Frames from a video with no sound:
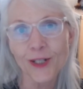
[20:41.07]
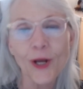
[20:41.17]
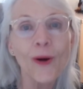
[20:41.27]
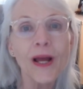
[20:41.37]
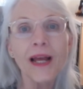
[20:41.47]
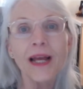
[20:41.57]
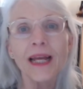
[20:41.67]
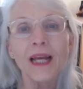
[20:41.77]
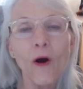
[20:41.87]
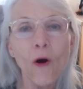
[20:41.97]
So
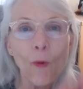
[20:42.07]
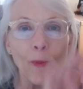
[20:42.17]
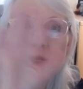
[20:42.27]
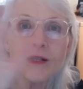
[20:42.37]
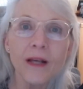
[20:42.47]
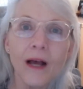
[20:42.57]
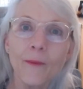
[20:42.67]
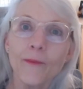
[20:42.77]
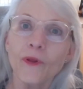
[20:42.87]
it opens up